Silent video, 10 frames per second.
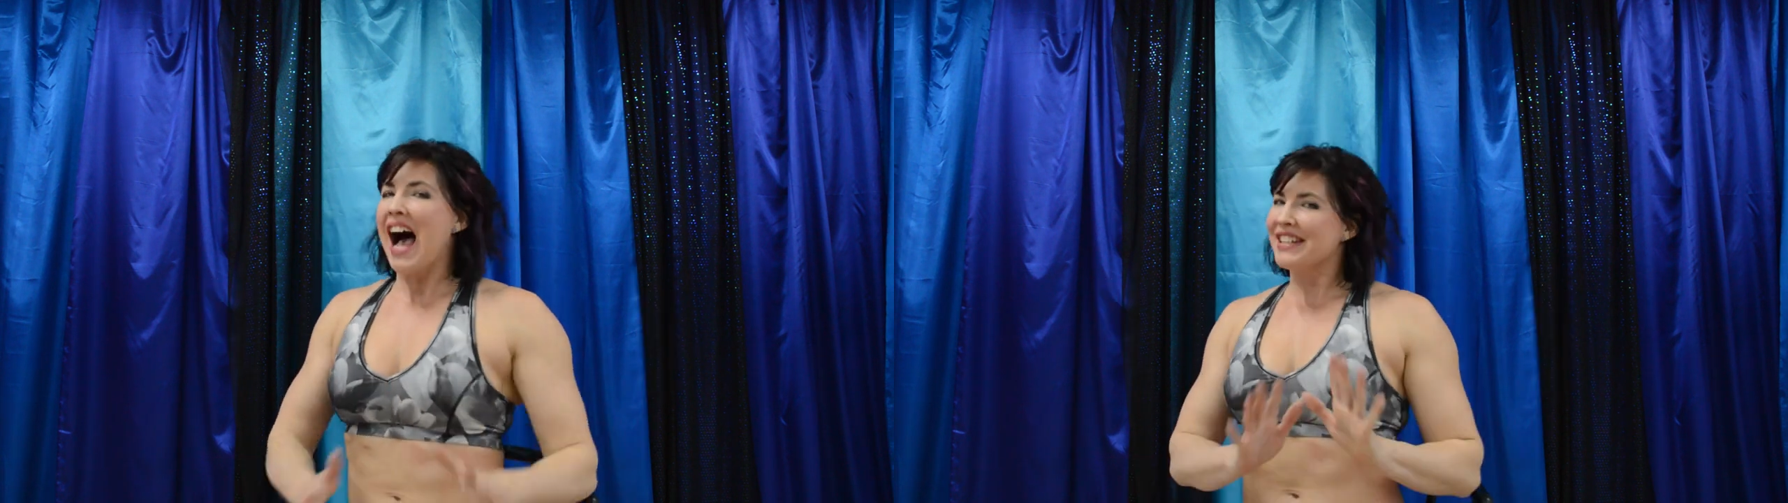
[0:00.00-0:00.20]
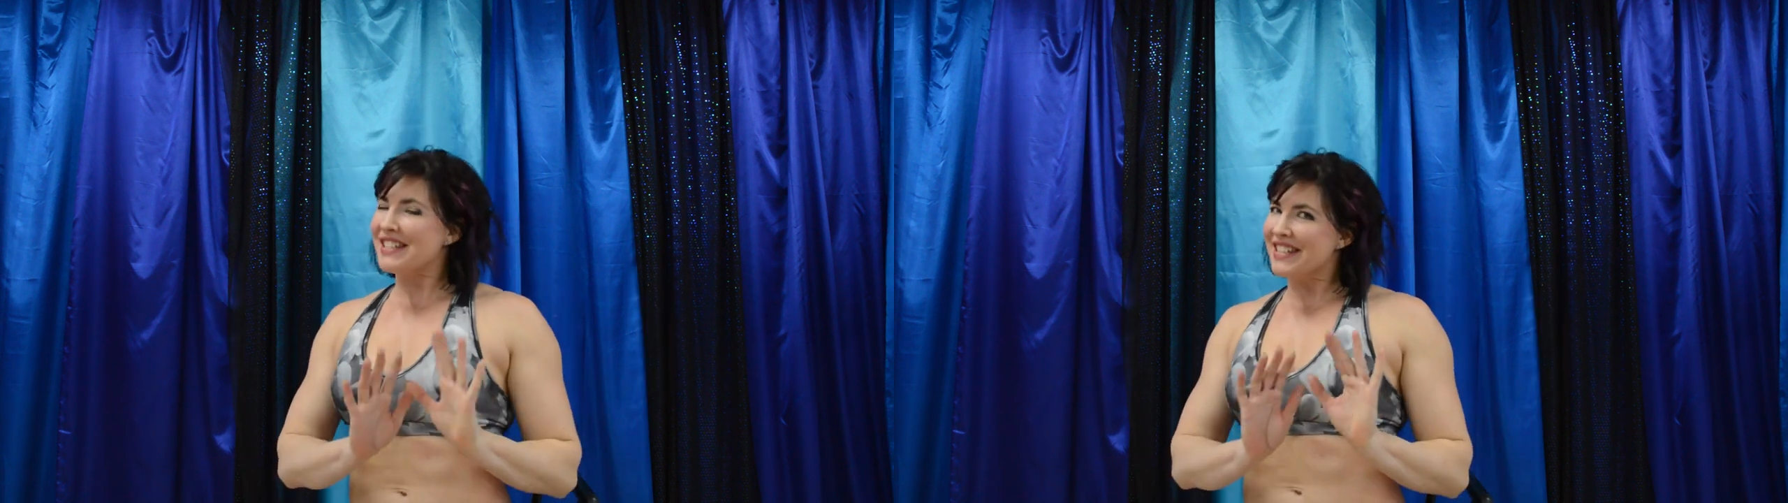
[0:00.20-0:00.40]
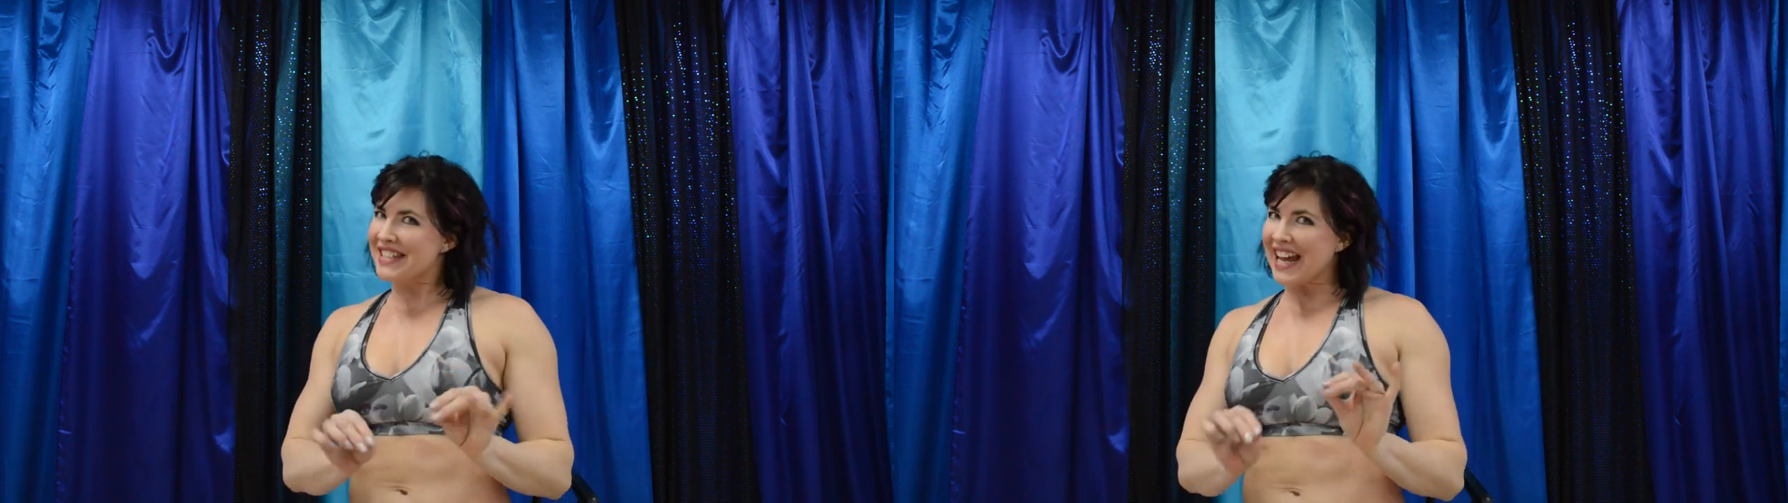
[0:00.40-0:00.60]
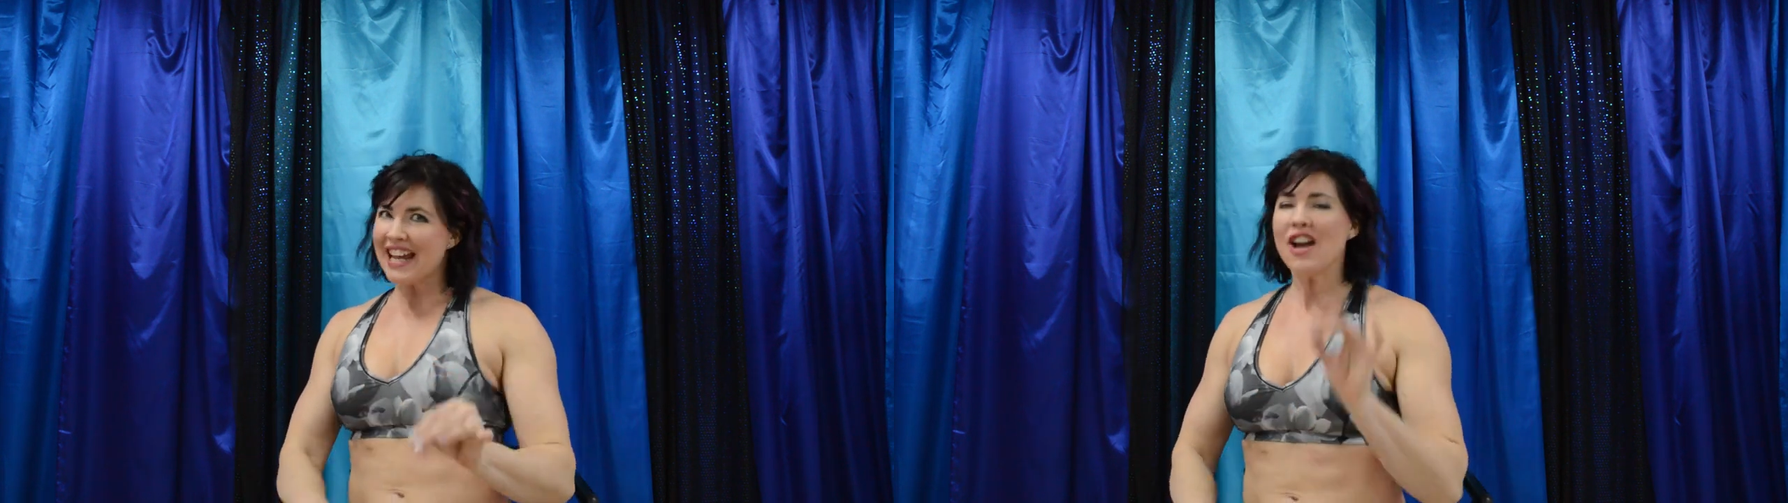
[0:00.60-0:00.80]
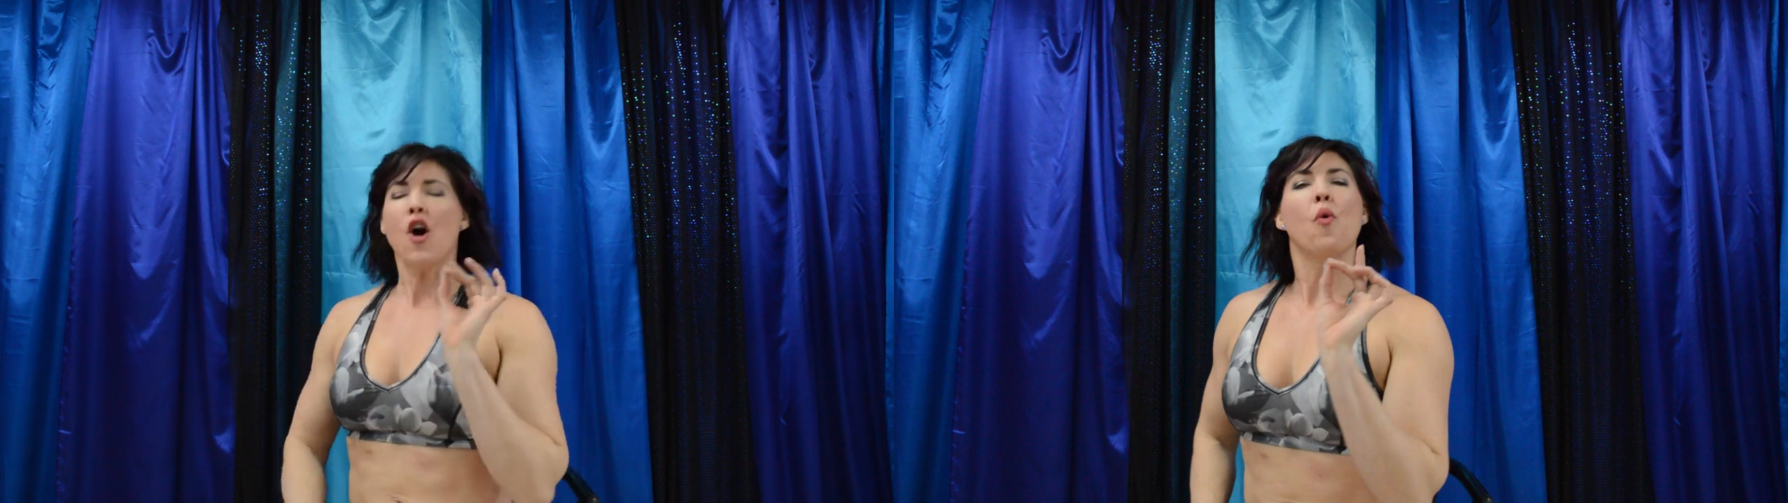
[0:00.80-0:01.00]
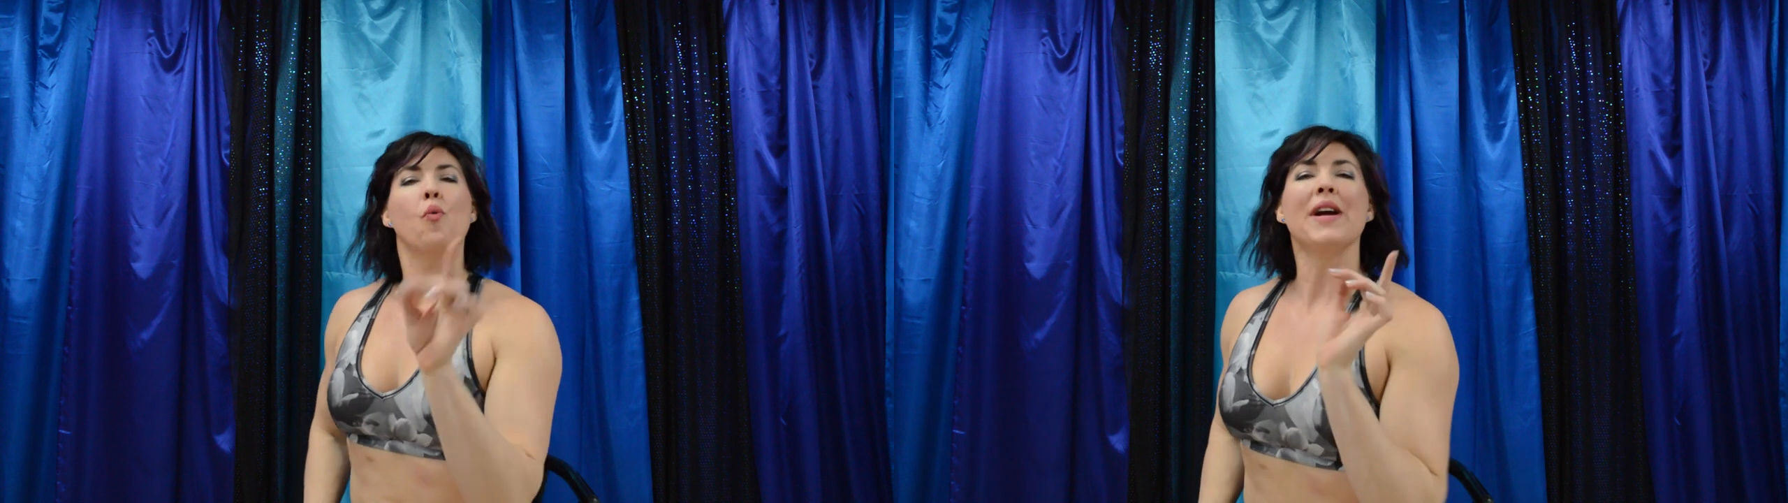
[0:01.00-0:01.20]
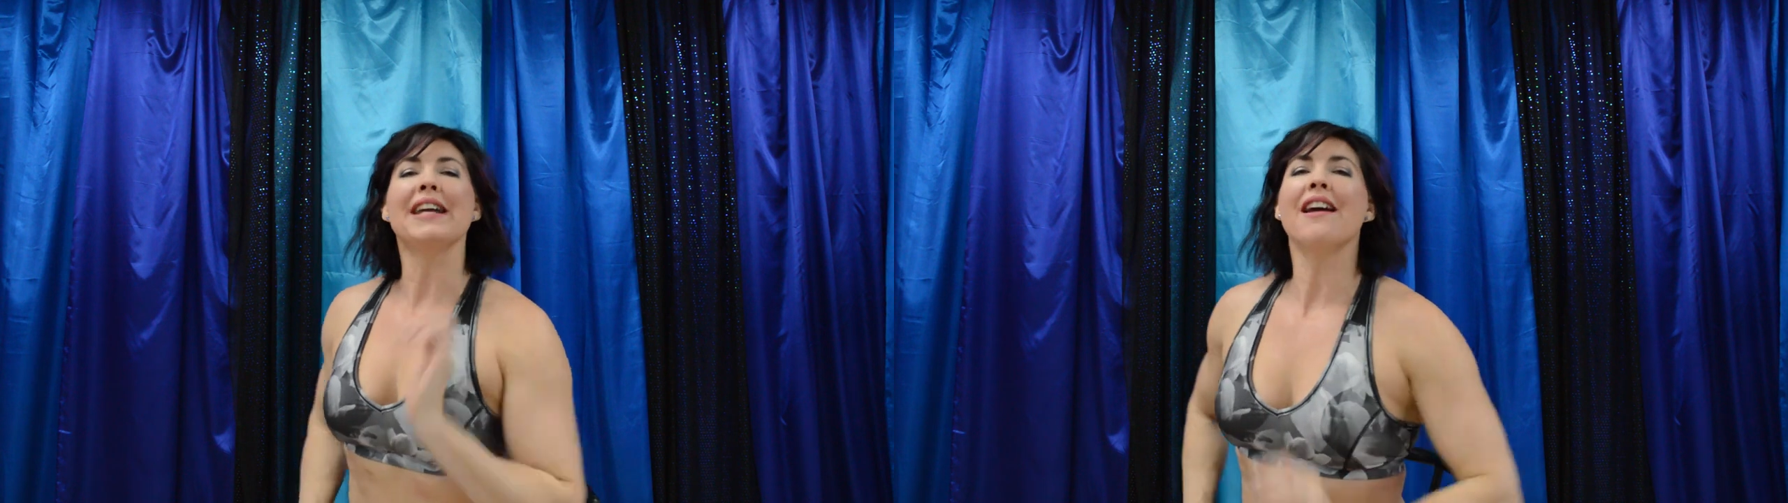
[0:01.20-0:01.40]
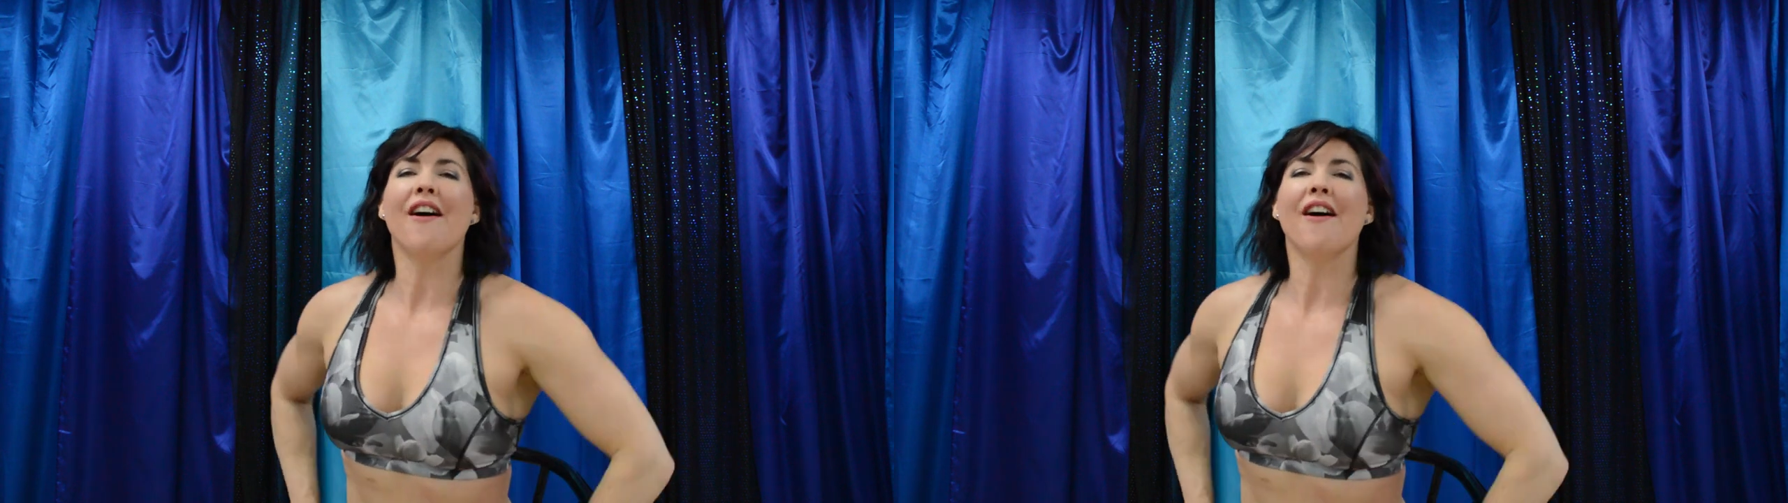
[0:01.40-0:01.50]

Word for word: And today we